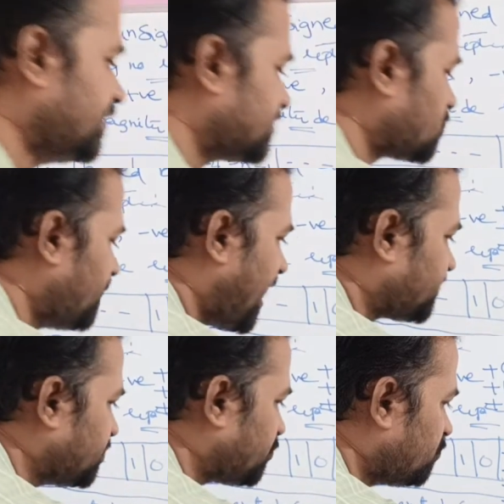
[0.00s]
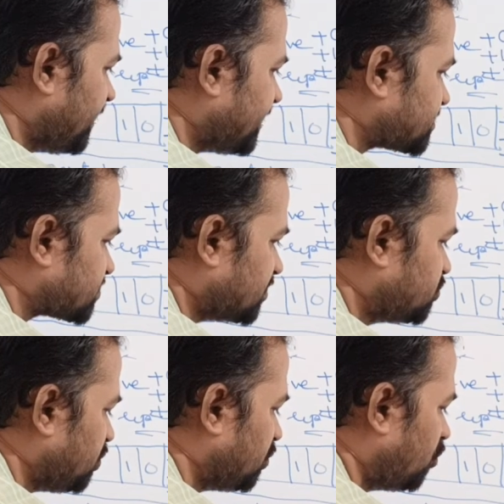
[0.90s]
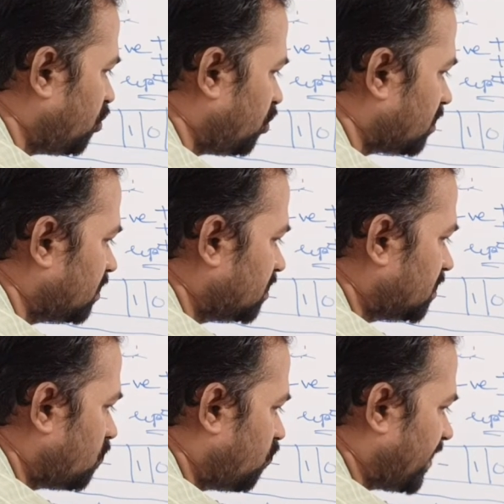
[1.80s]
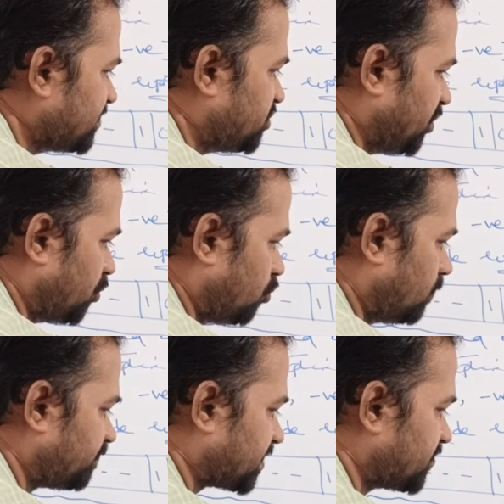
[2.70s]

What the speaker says: So magnitude means 0, 1, 0.